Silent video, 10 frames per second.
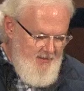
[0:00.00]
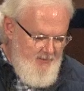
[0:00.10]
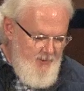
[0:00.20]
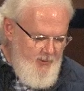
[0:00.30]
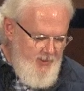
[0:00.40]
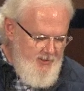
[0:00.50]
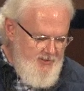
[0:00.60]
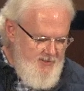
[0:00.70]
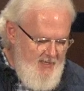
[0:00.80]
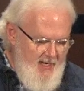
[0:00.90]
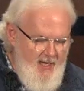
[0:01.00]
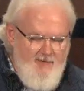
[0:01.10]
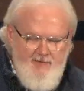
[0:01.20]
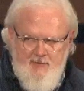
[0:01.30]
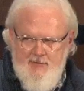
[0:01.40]
three questions to
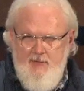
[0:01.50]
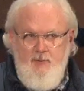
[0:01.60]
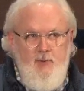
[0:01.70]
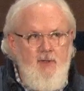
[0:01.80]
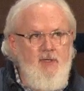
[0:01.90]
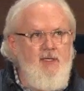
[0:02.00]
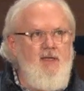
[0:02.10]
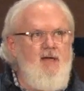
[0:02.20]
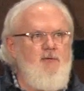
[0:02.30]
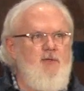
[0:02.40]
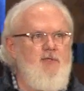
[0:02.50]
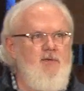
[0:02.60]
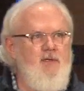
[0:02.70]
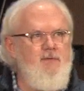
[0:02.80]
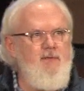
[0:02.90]
ask ourselves when we look at that verse.
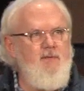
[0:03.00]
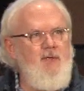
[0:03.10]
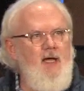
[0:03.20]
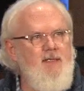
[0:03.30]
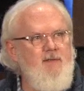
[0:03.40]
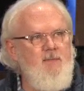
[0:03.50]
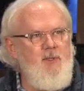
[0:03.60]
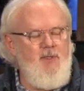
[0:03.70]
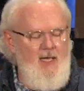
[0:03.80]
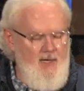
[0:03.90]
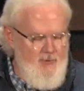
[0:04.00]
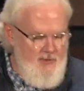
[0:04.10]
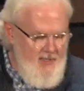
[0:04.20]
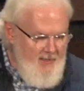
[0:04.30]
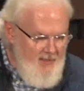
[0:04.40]
If God doesn't build the house,
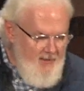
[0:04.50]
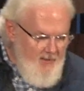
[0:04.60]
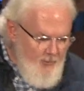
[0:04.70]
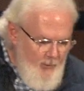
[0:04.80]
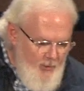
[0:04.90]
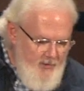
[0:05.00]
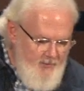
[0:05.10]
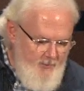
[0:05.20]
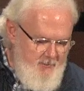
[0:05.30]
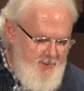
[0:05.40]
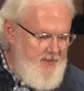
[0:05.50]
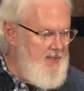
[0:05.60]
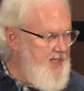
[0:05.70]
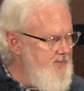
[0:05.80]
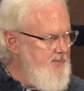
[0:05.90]
what are we building?
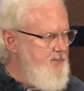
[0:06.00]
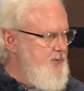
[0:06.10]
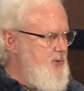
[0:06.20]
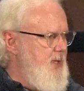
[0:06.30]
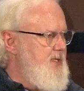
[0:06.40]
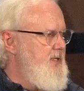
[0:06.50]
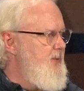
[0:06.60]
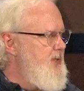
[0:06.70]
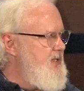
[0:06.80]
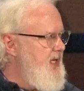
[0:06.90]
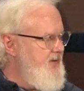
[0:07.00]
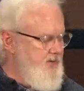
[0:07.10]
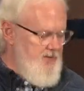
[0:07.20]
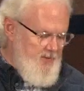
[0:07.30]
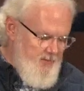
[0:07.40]
That's the first question. I want you to ask
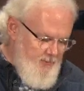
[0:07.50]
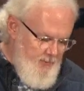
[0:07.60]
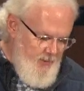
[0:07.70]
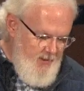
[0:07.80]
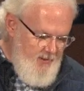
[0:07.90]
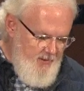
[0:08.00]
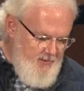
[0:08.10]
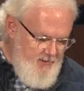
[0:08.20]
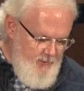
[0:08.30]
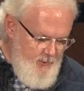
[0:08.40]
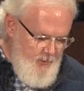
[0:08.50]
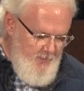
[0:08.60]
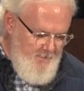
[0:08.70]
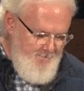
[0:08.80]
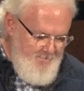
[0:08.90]
yourself, what are
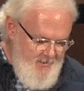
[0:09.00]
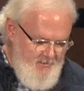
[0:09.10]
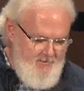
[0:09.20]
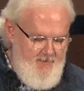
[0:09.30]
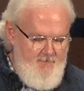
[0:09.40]
you building?